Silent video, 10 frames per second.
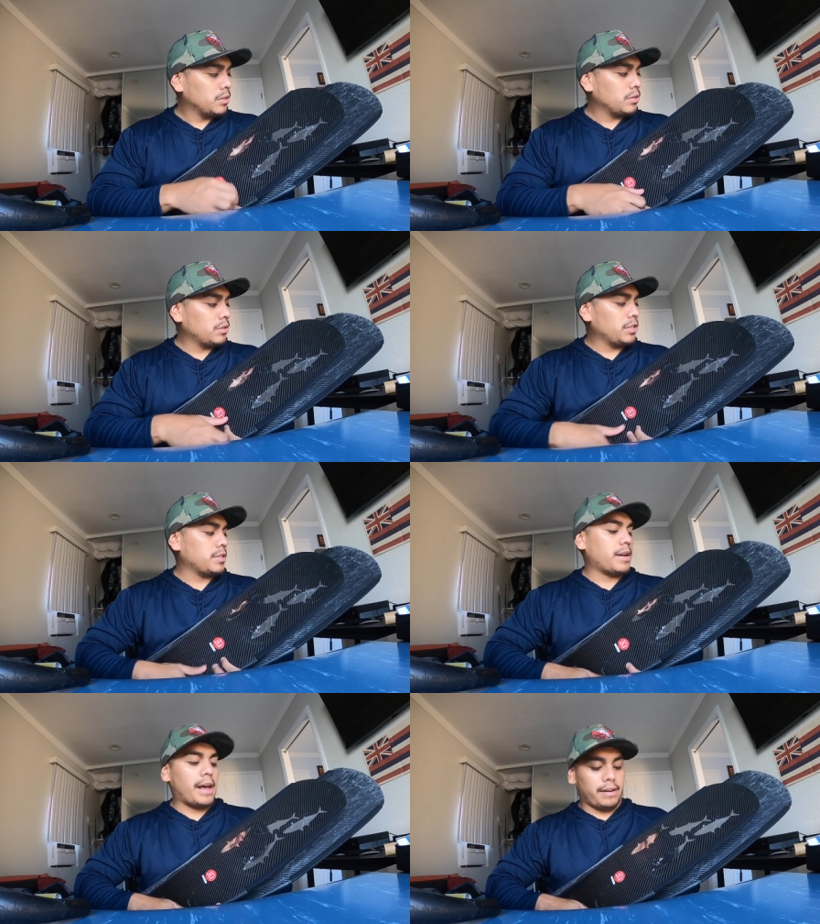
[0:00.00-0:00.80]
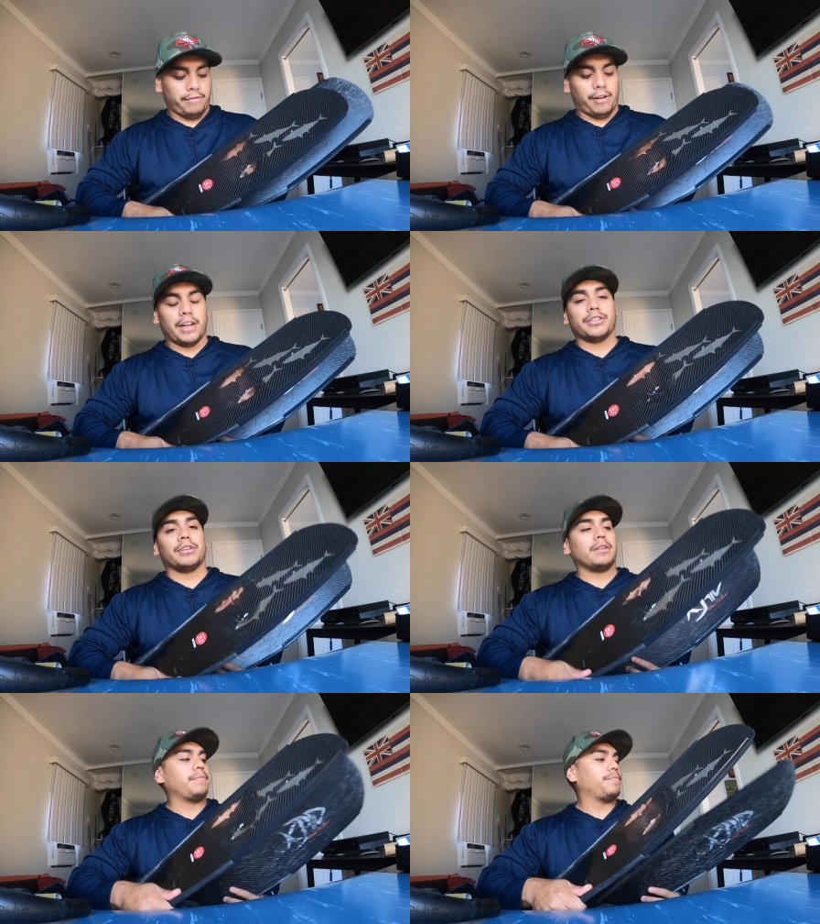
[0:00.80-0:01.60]
So just an added
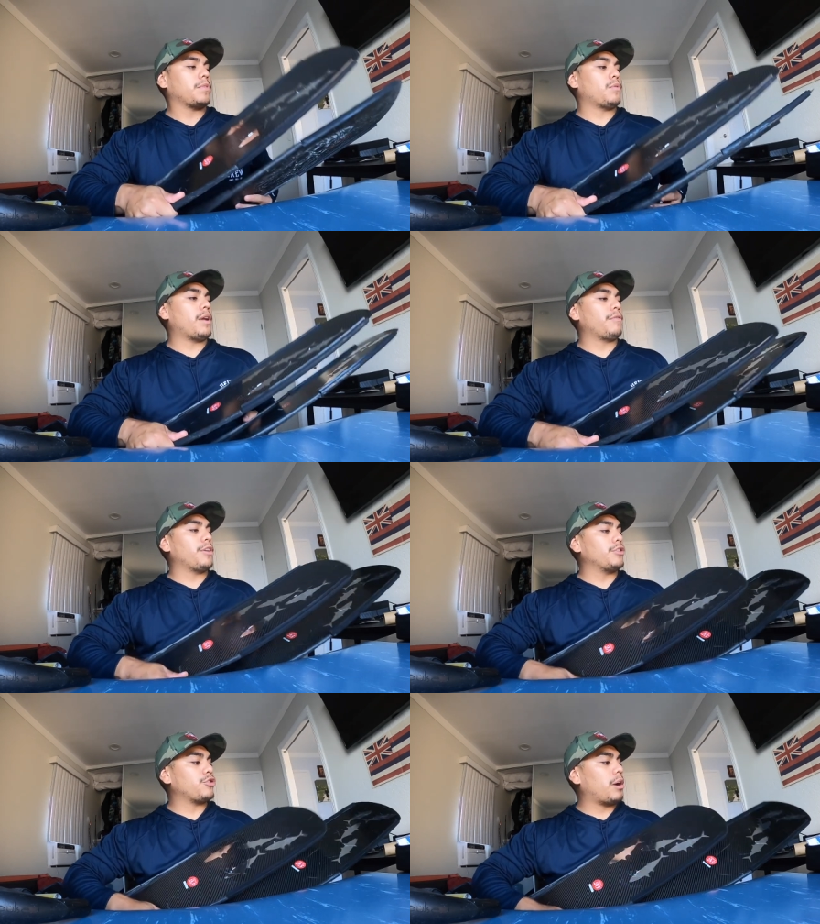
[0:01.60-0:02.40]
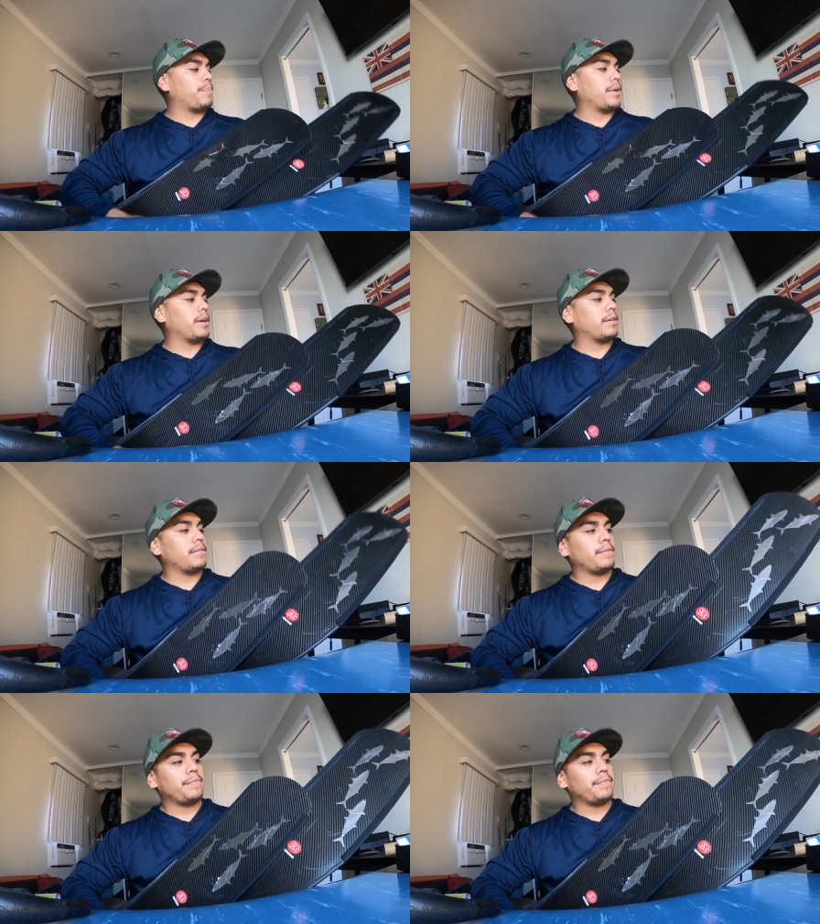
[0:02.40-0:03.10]
flasher whenever you're dropping.